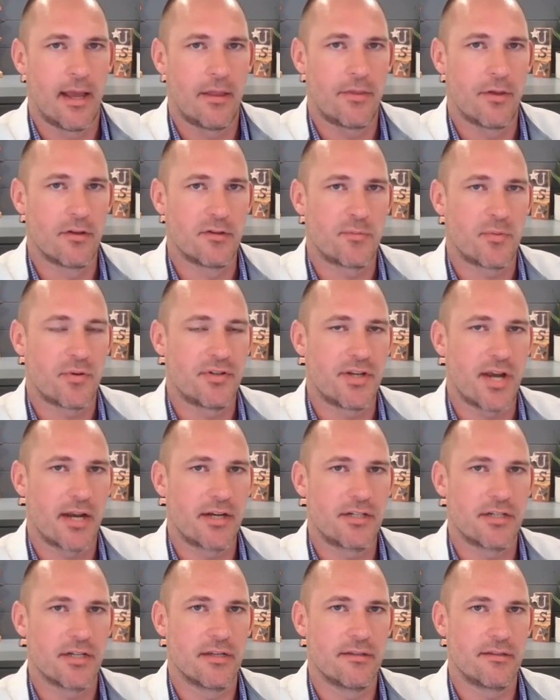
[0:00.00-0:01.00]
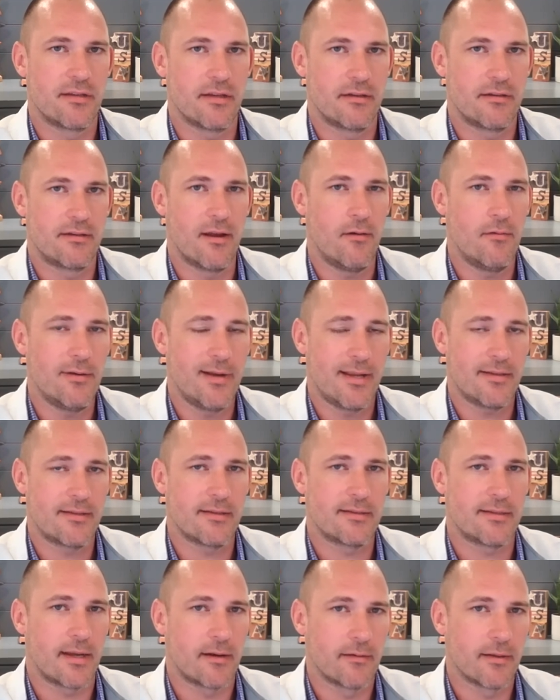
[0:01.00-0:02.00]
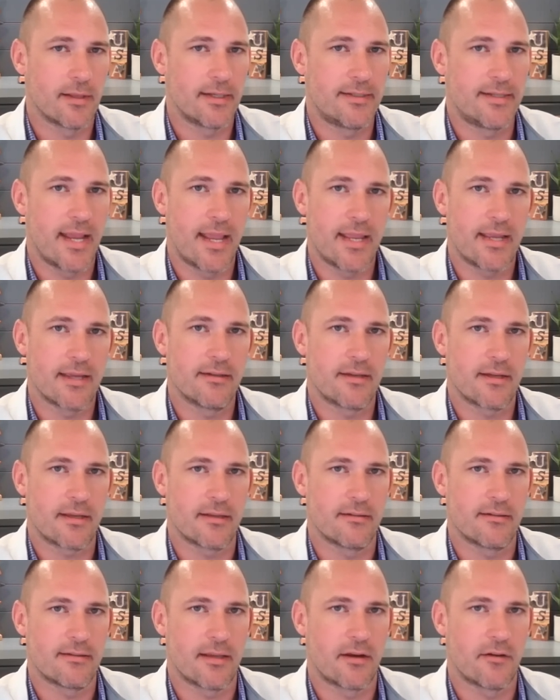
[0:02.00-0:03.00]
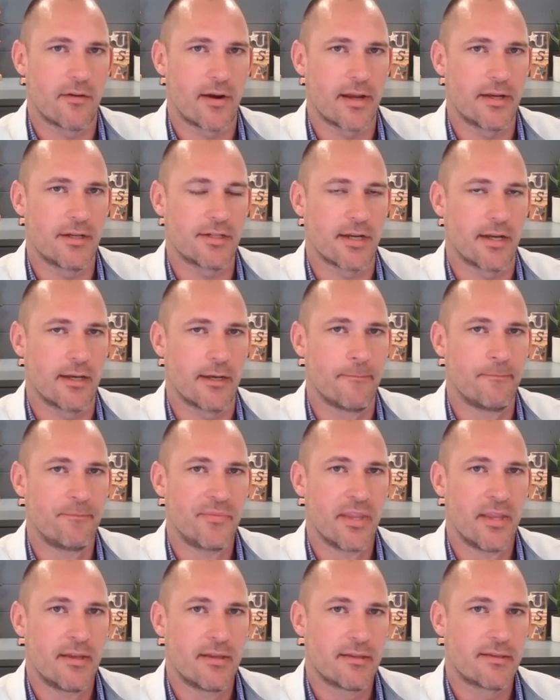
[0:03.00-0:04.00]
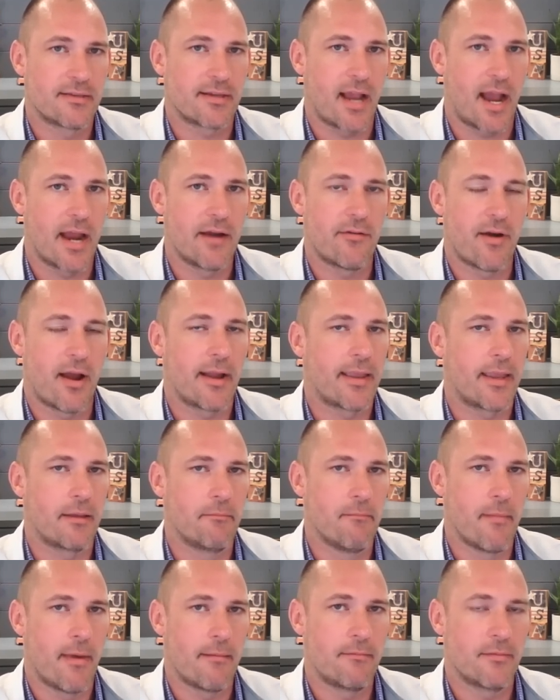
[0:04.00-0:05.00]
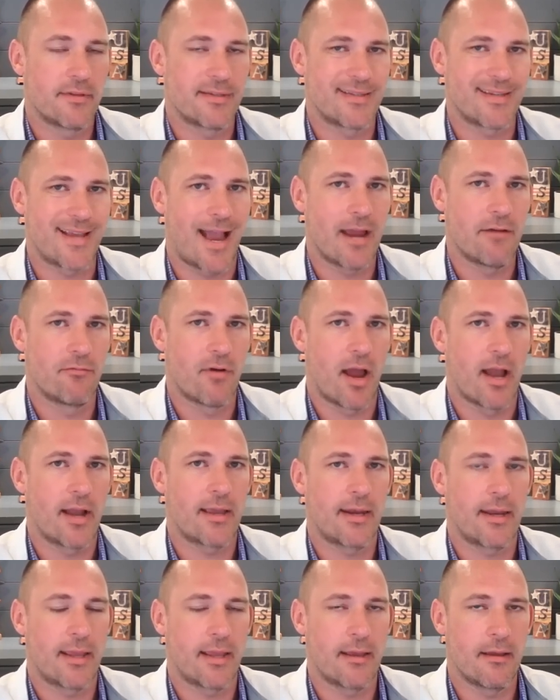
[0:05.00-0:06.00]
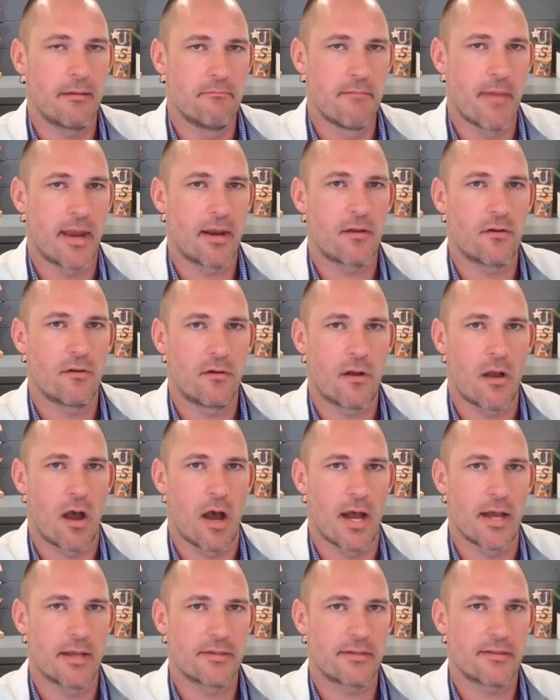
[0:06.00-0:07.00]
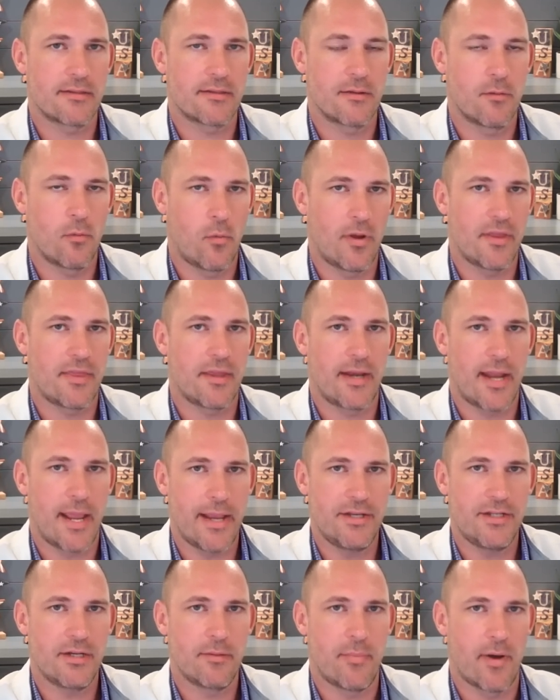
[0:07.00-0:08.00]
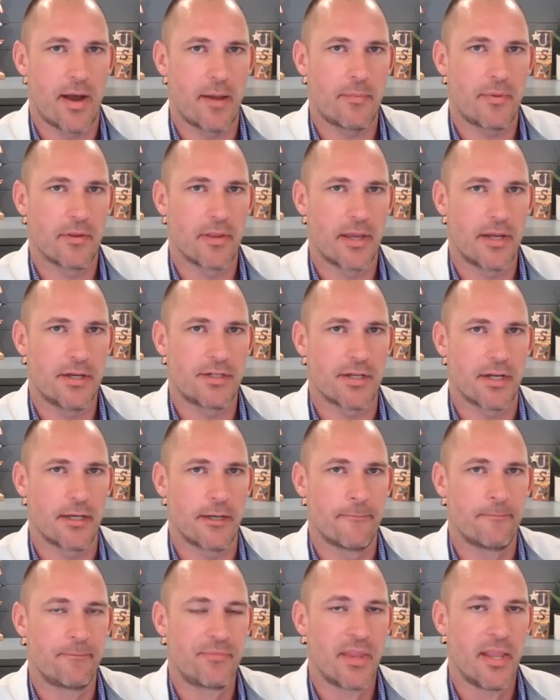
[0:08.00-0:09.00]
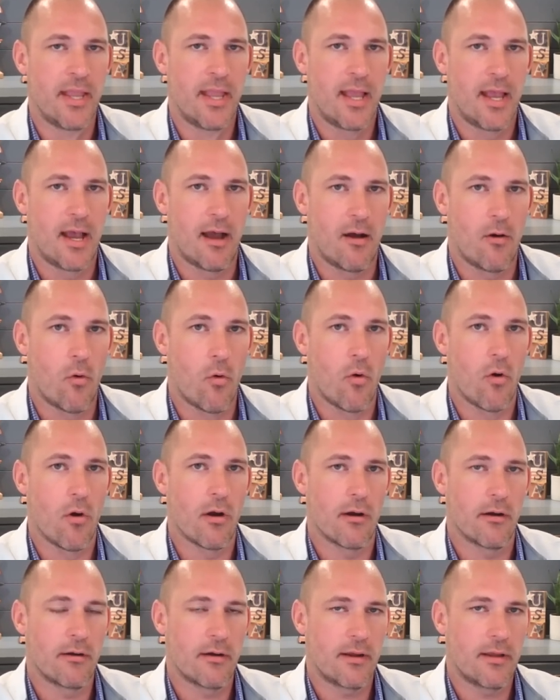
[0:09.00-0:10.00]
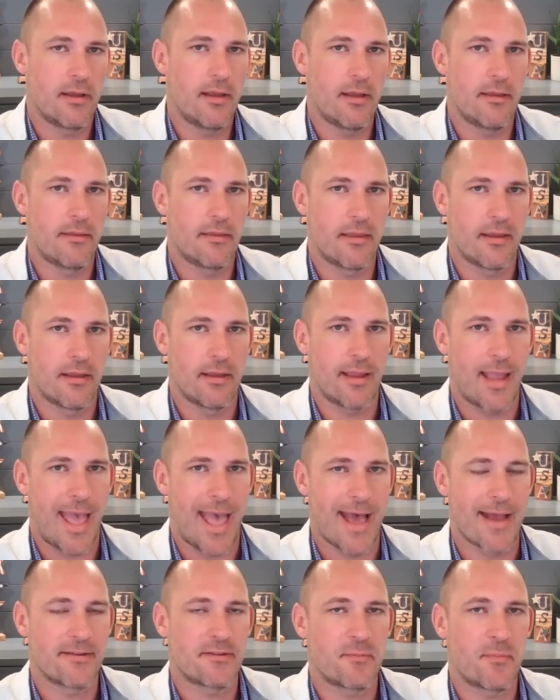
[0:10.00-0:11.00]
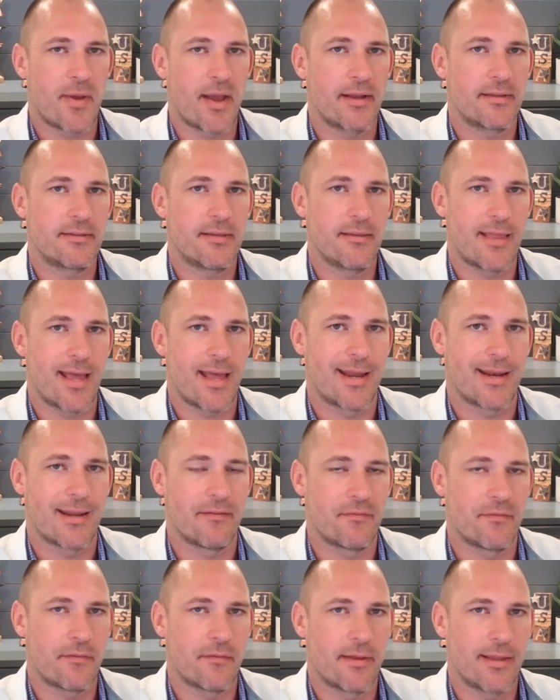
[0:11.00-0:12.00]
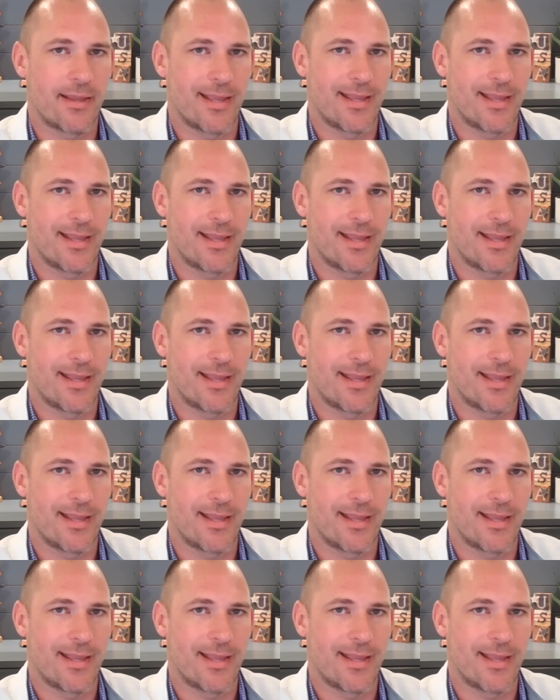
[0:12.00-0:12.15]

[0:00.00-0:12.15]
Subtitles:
Those projections don't necessarily take into consideration skyrocketing medical costs with an aging population, or the aspect that if